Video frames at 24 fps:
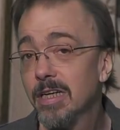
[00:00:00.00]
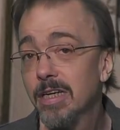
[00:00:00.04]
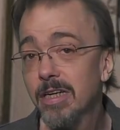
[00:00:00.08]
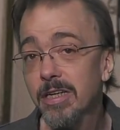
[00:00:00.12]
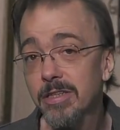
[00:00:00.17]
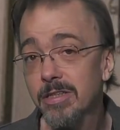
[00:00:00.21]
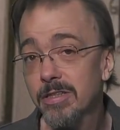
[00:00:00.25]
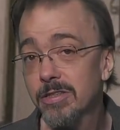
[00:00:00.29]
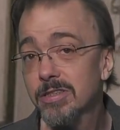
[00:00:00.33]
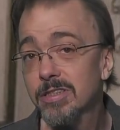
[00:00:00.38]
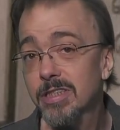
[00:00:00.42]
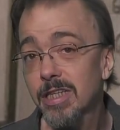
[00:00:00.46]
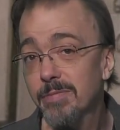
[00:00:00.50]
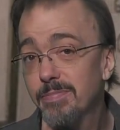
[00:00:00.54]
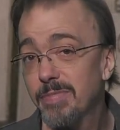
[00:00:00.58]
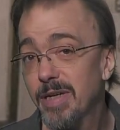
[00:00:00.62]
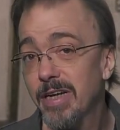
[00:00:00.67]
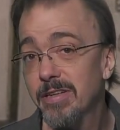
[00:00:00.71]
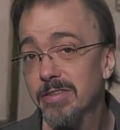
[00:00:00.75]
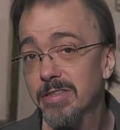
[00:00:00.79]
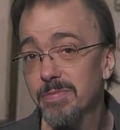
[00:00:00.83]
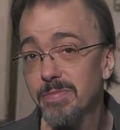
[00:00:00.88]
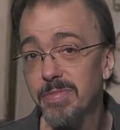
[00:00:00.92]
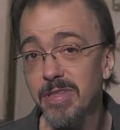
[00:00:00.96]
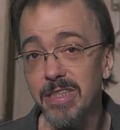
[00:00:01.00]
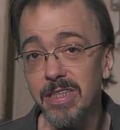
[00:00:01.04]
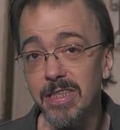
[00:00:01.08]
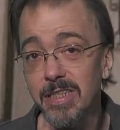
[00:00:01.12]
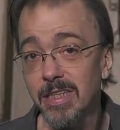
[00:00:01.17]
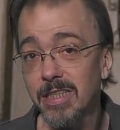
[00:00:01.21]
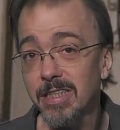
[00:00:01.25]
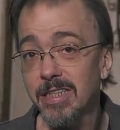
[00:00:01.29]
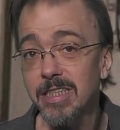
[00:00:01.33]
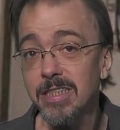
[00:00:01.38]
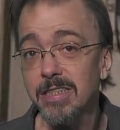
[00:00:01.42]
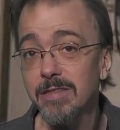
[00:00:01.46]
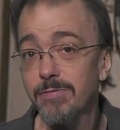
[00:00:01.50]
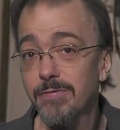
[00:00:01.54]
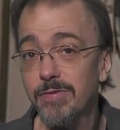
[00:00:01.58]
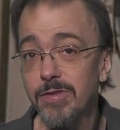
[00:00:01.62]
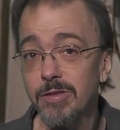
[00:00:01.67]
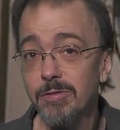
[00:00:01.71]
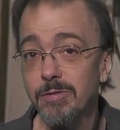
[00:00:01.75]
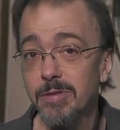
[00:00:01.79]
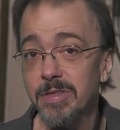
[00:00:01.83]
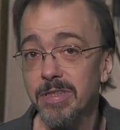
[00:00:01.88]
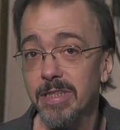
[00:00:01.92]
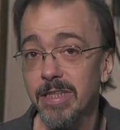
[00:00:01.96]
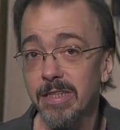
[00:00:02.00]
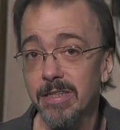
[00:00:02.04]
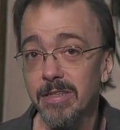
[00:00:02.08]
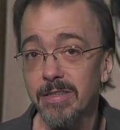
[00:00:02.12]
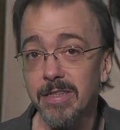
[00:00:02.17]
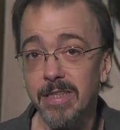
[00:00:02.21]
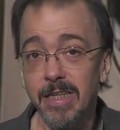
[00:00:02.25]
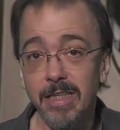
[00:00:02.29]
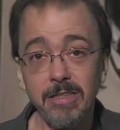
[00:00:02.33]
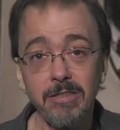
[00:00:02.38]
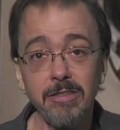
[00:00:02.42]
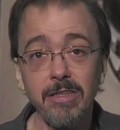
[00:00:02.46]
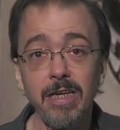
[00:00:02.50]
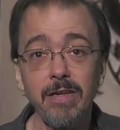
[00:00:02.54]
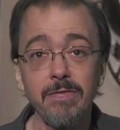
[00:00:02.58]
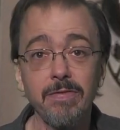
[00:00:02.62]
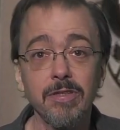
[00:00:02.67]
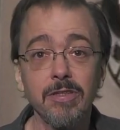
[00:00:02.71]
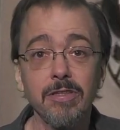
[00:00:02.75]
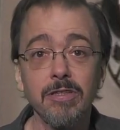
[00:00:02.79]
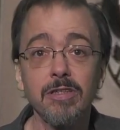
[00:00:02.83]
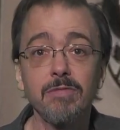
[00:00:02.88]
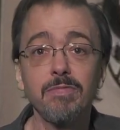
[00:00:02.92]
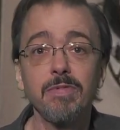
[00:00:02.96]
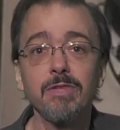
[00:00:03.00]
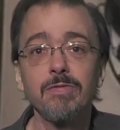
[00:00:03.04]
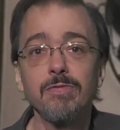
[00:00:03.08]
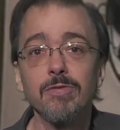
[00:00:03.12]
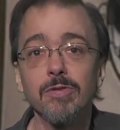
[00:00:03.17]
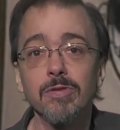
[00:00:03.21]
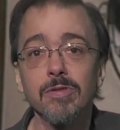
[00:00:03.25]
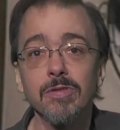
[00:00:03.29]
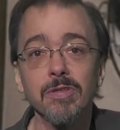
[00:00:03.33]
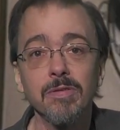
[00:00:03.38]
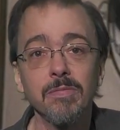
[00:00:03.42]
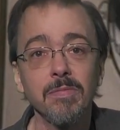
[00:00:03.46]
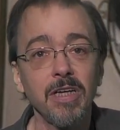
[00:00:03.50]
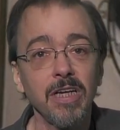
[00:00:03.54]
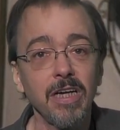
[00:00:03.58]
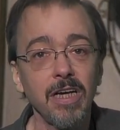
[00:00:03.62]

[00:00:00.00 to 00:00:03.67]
there's bound to be at least a few in there that you haven't heard before.